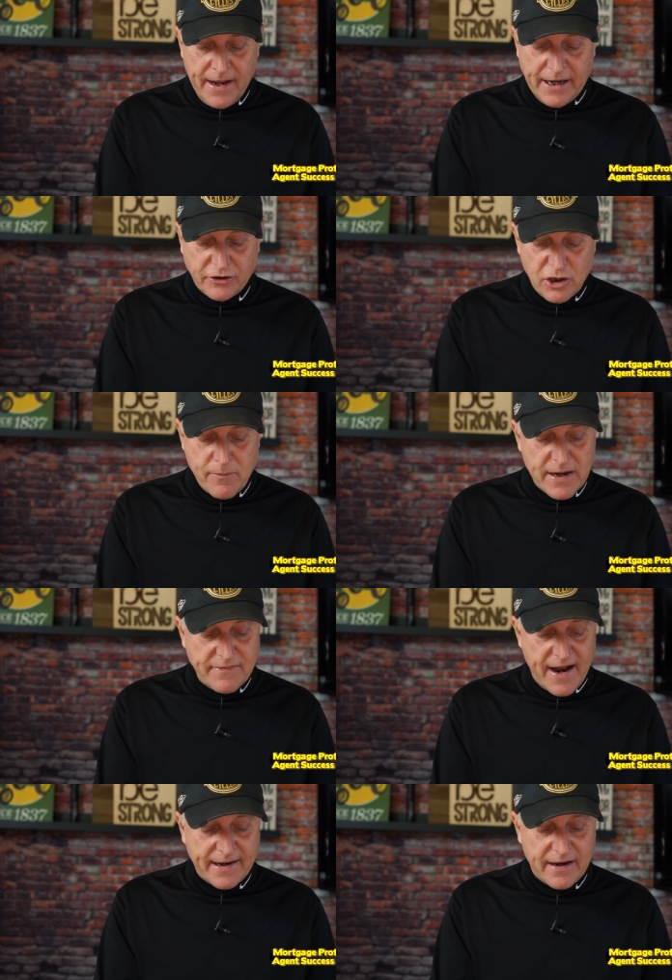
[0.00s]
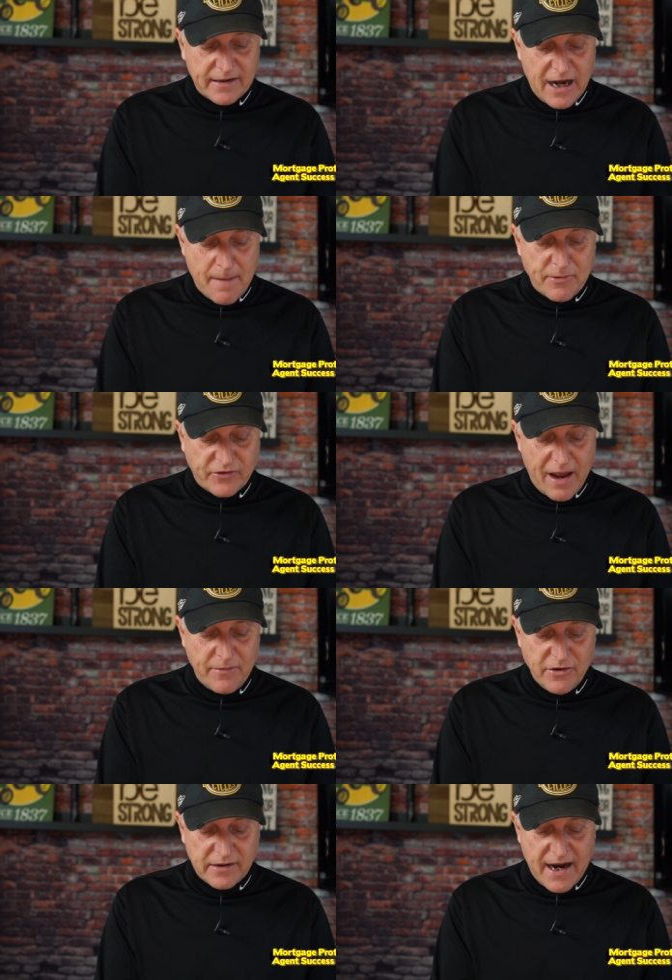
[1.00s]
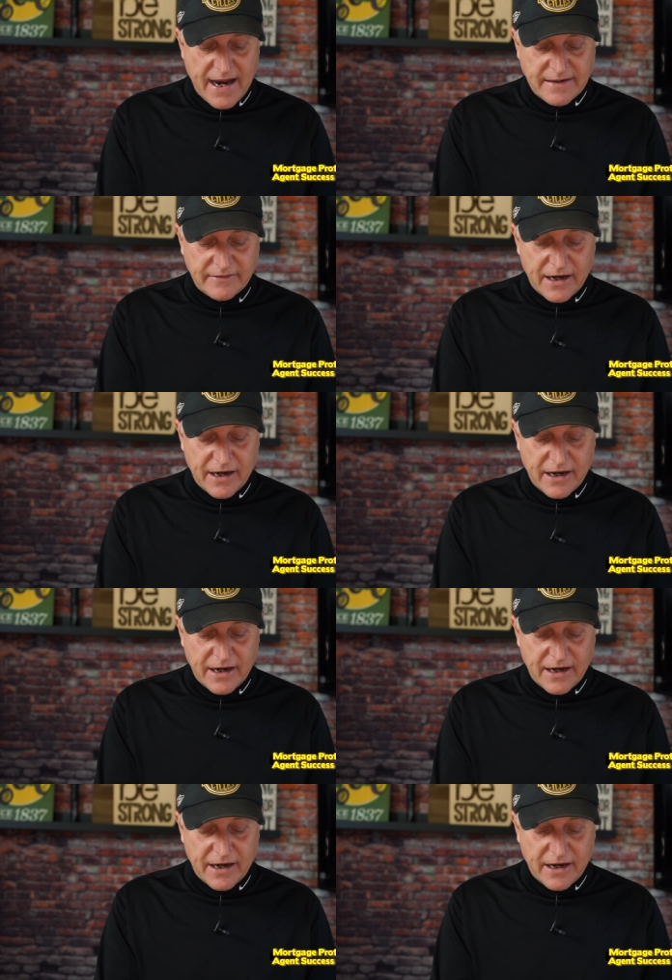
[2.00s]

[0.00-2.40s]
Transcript: I do believe that I can accomplish that with your guidance.